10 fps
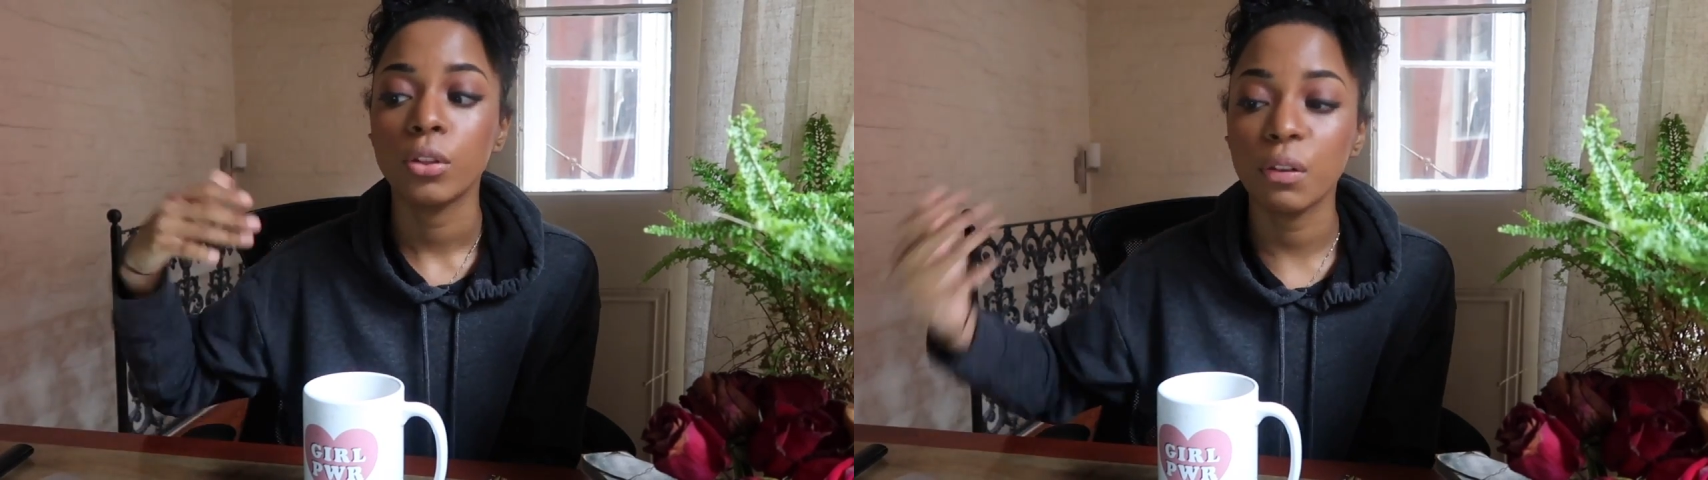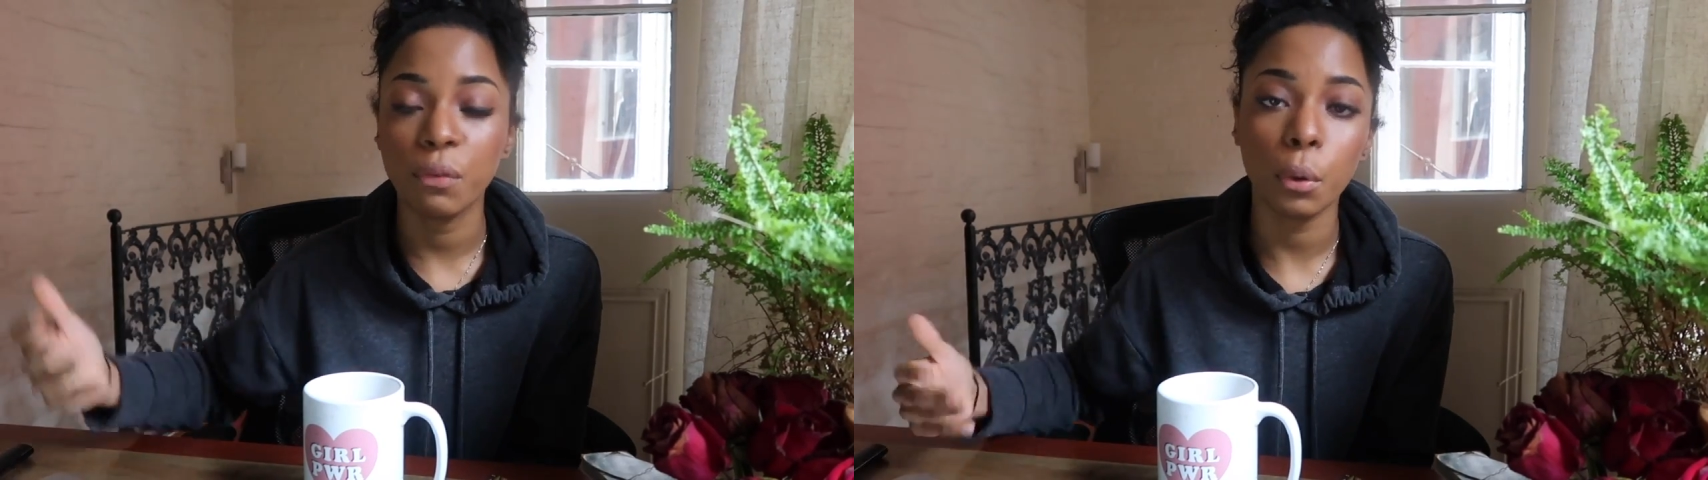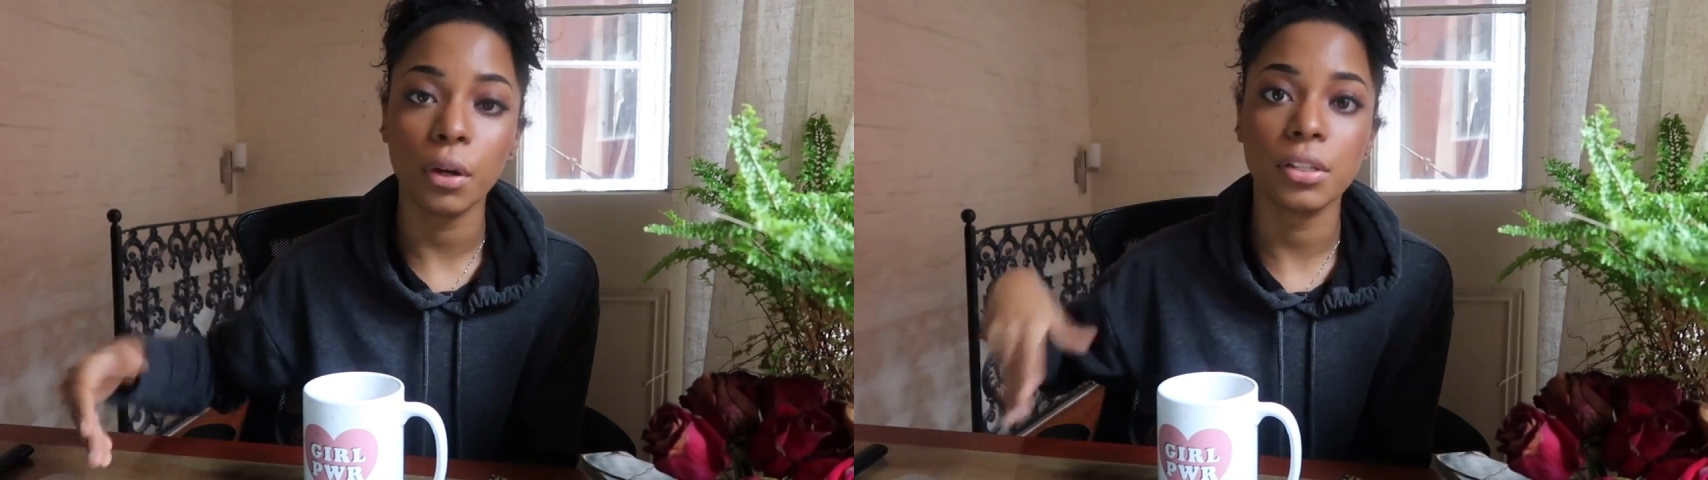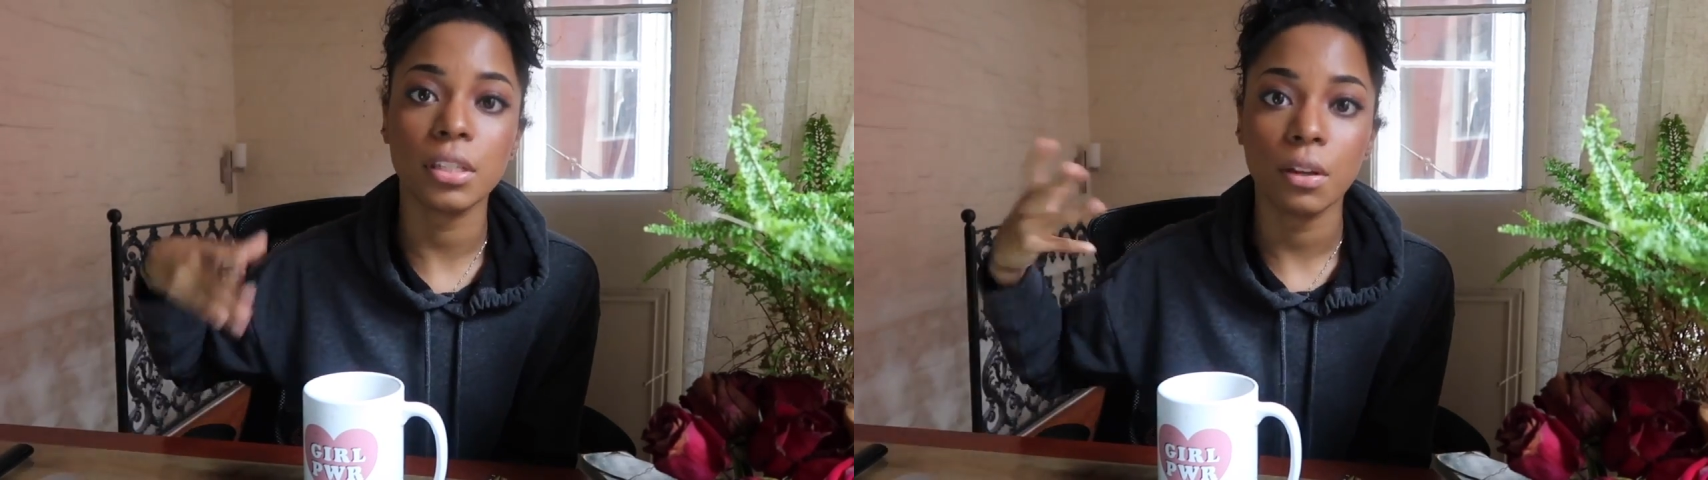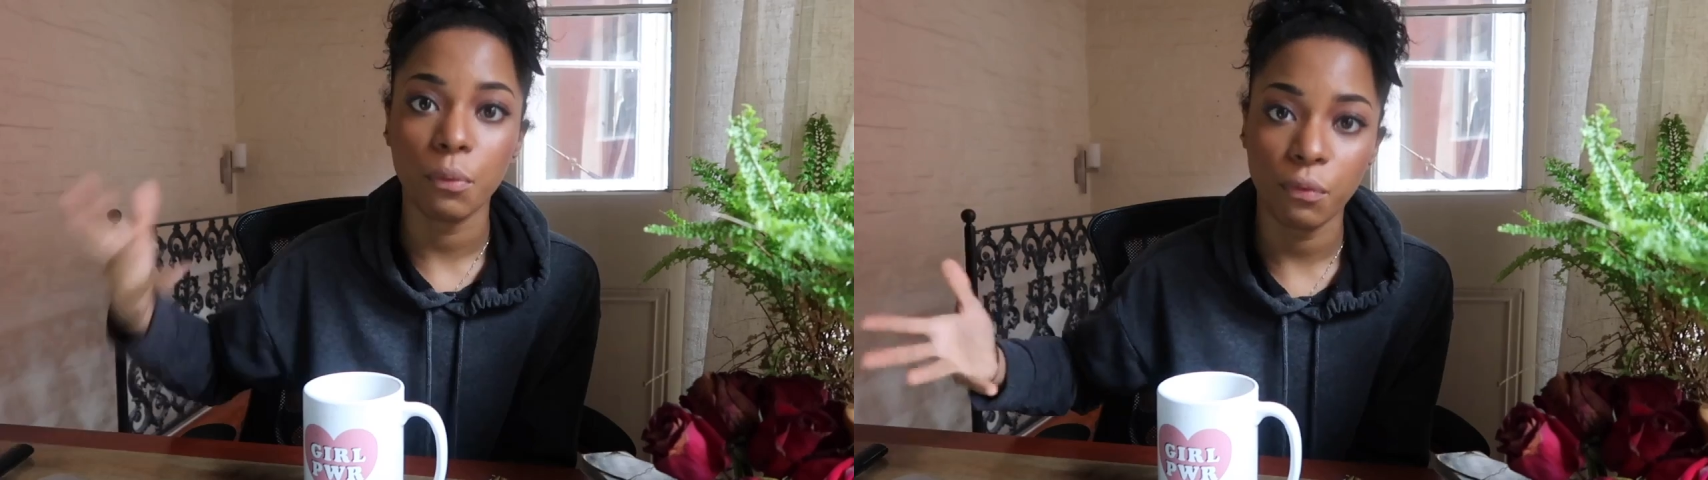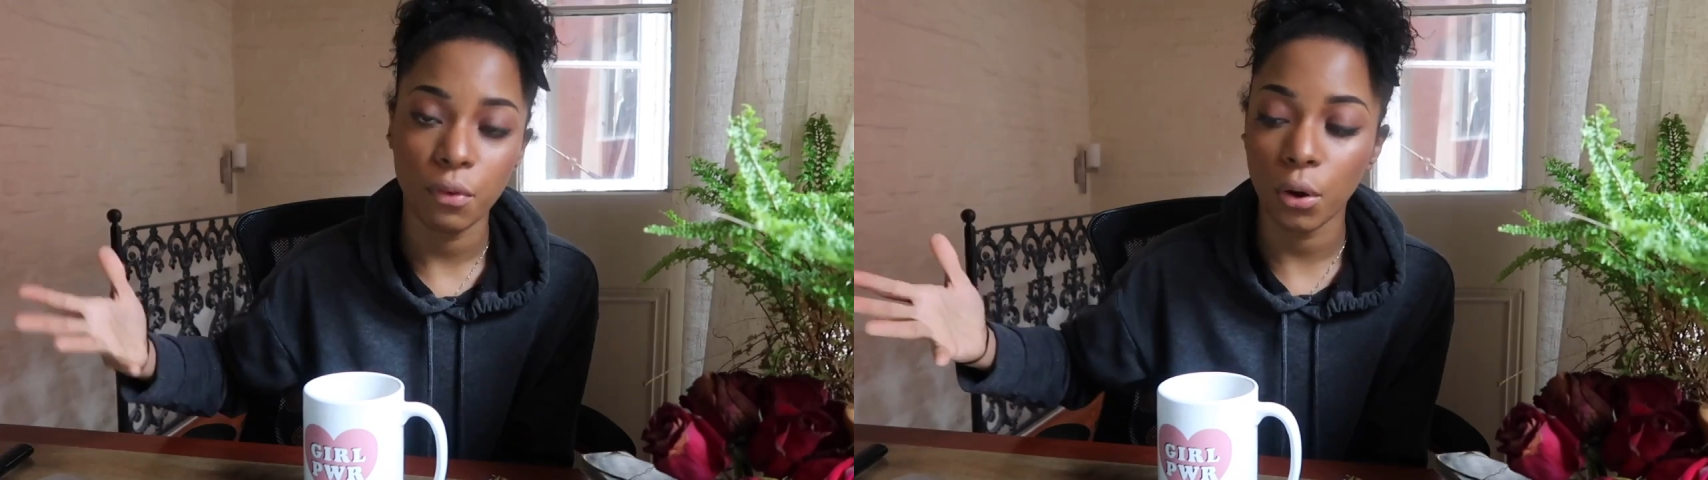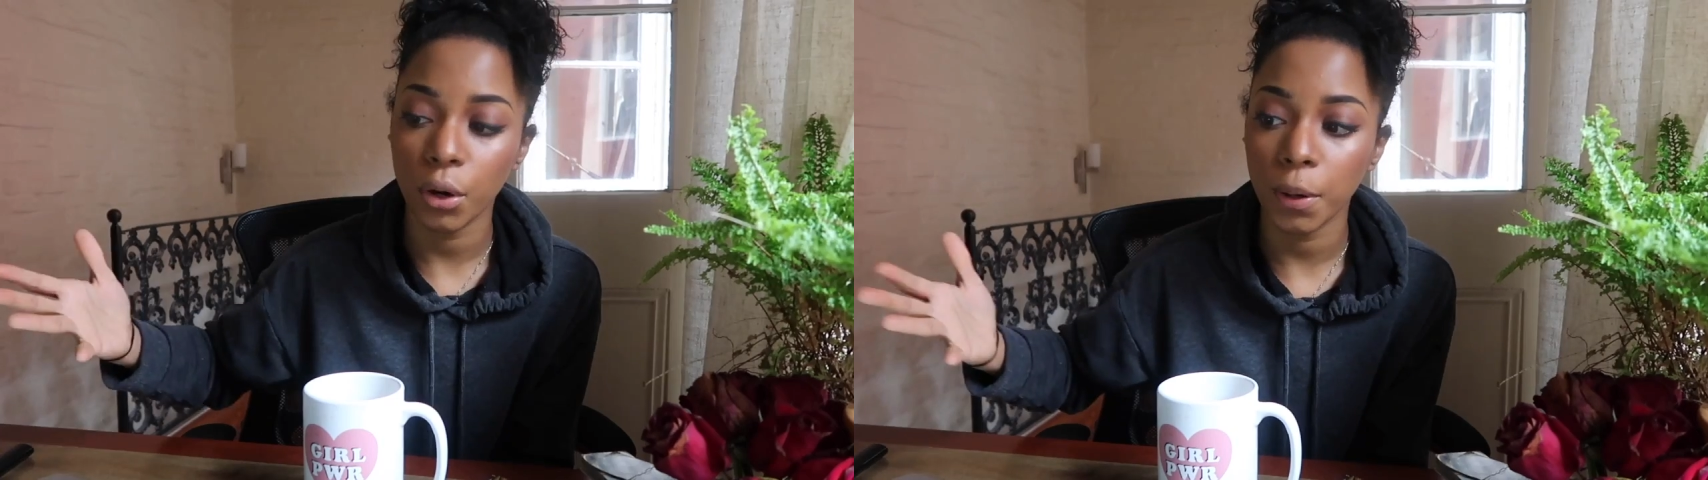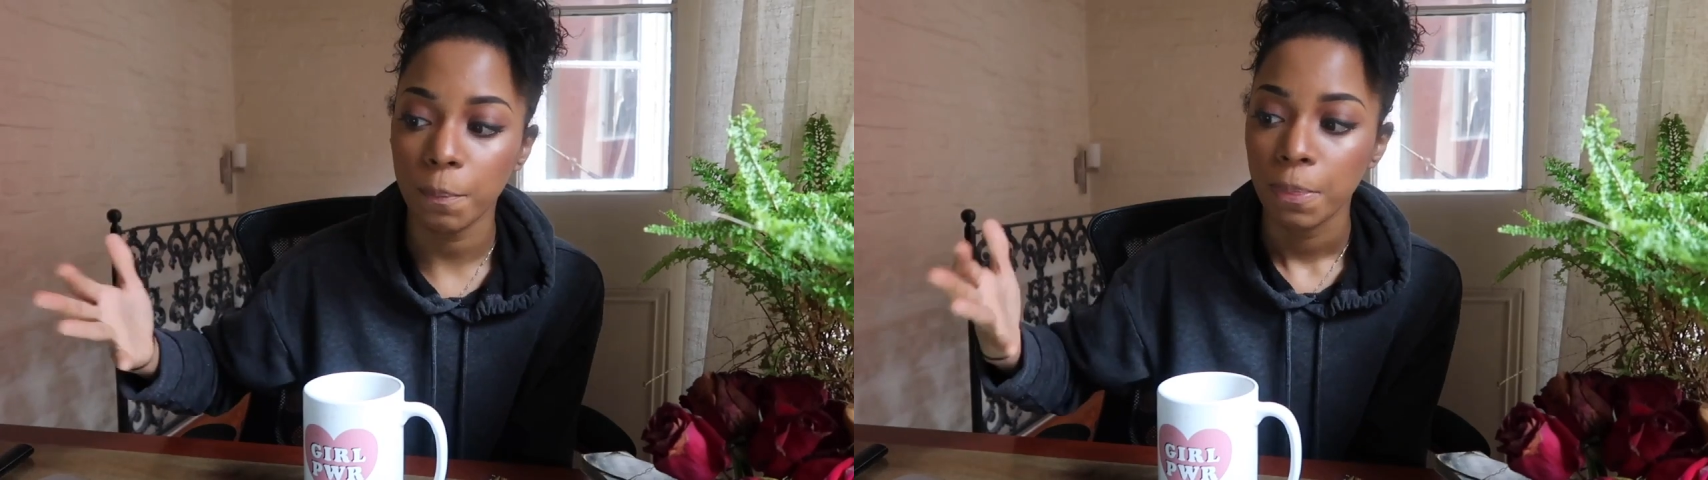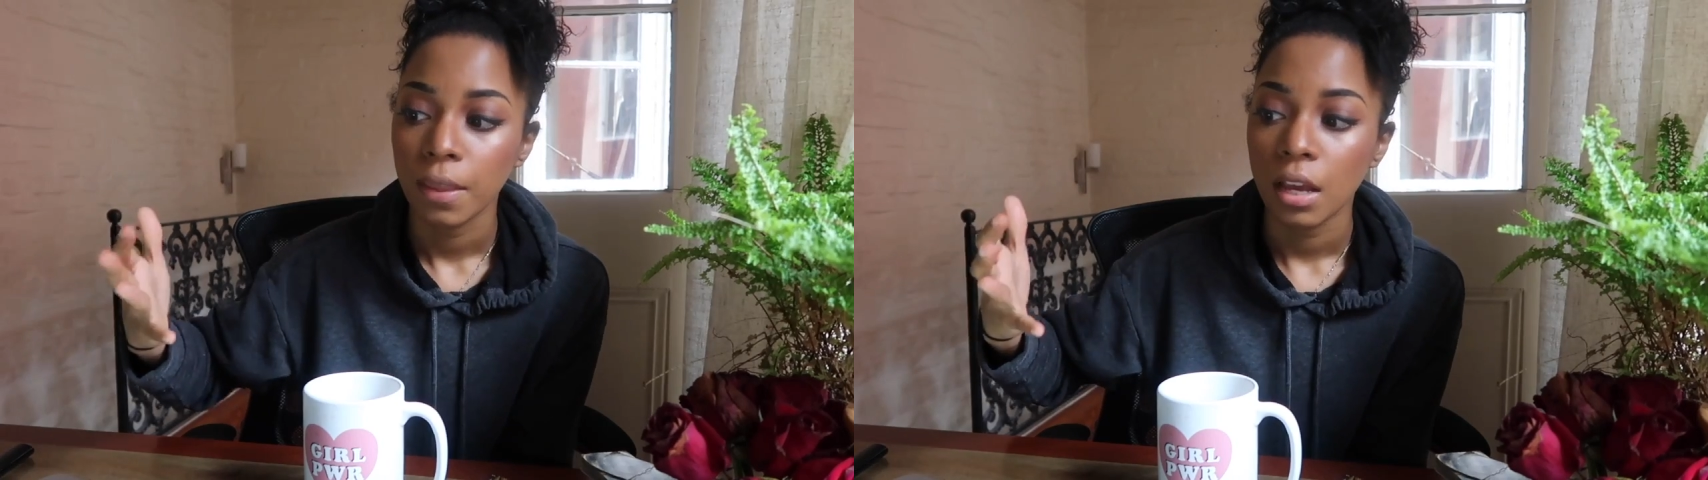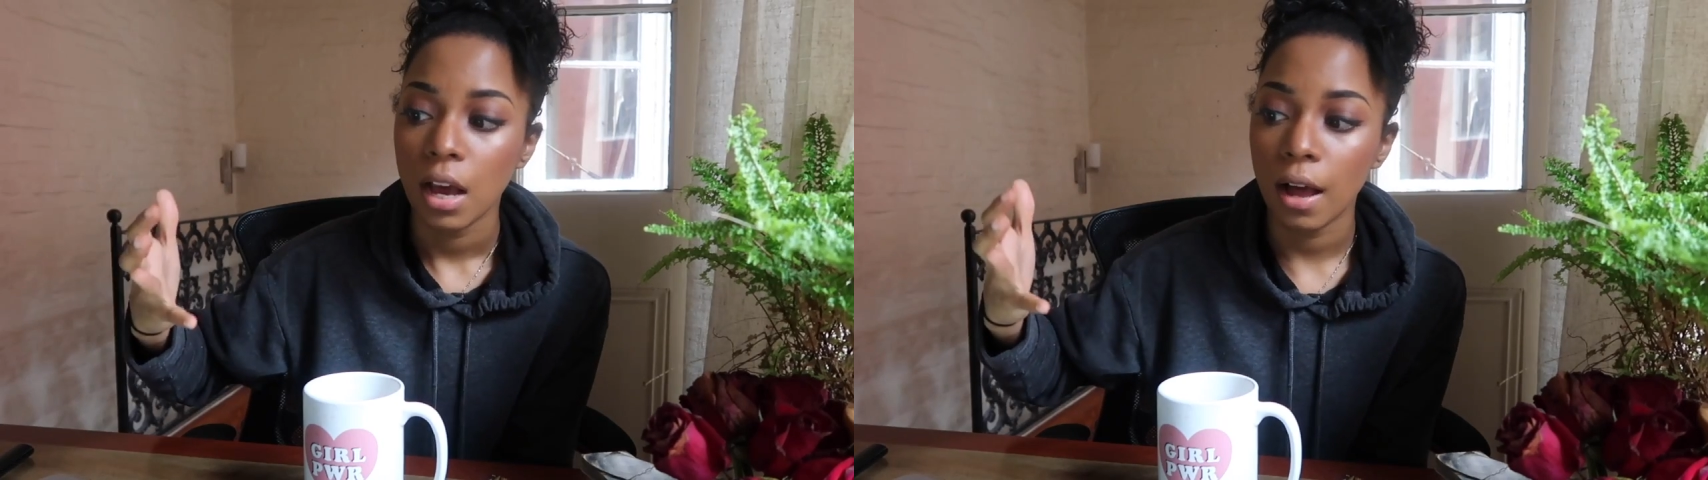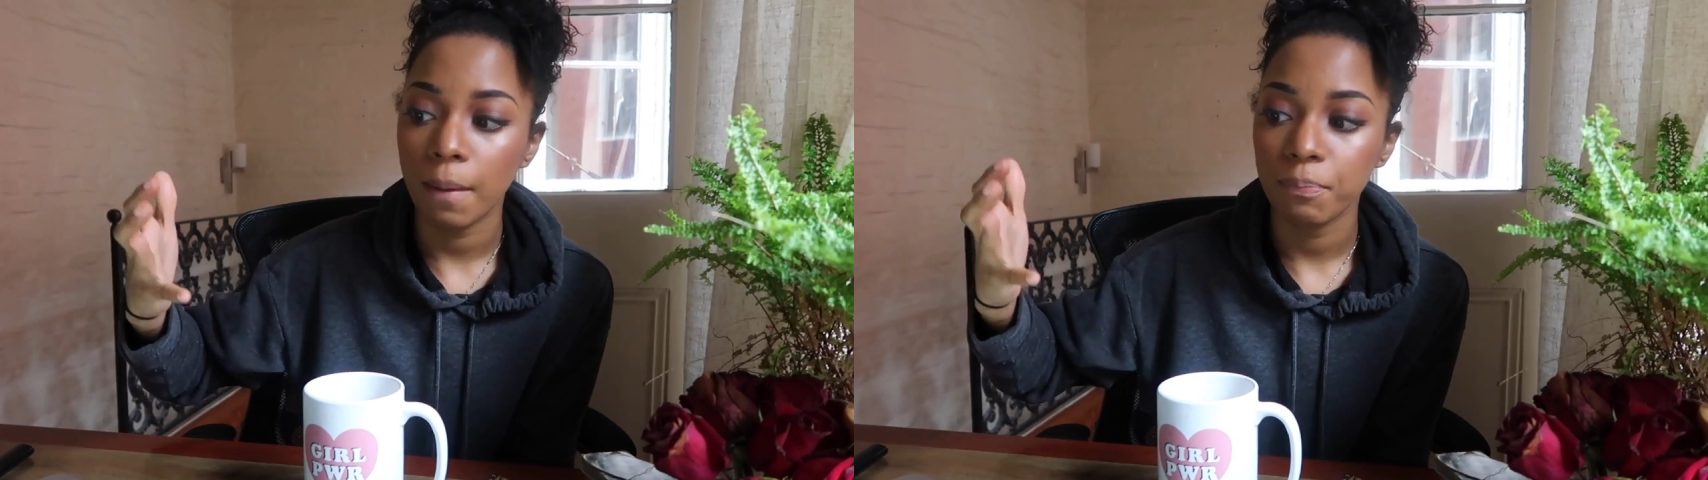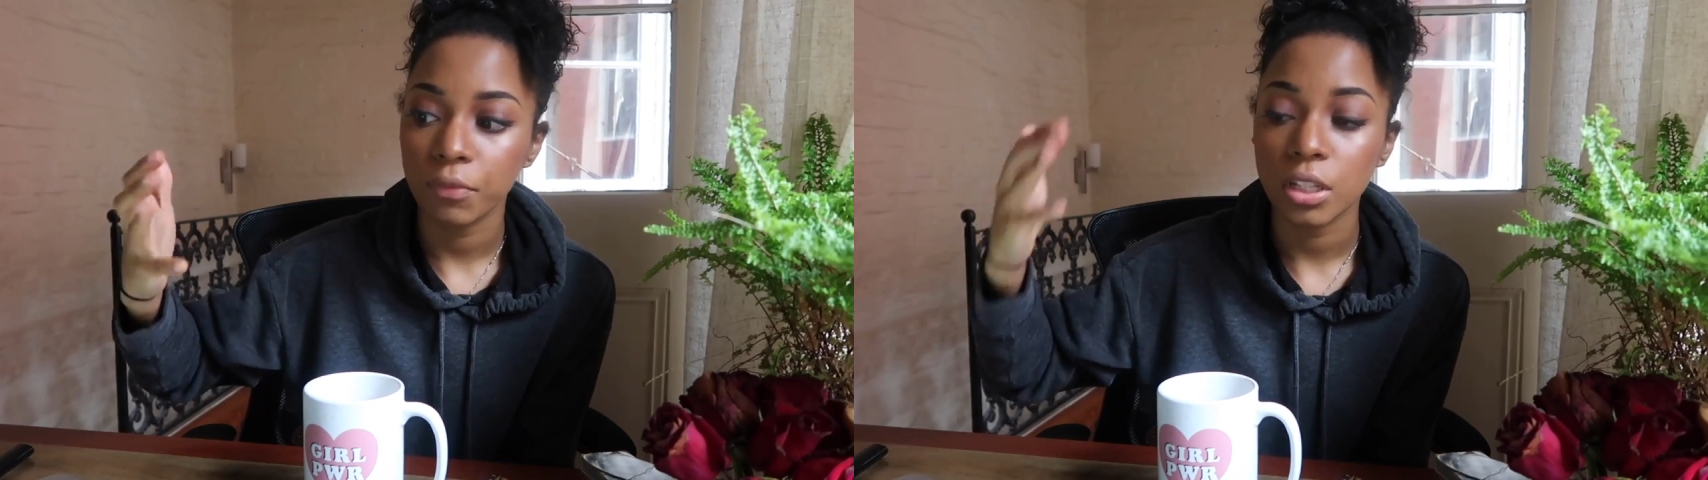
divorce, or um,